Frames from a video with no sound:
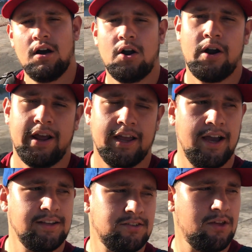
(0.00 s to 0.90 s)
Alright
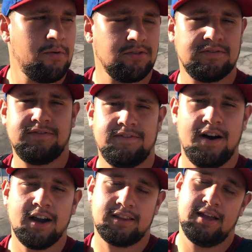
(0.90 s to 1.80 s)
guys, so the most
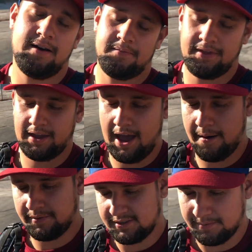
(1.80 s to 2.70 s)
fucked up thing
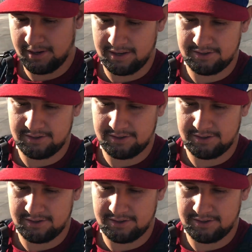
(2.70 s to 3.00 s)
happened to me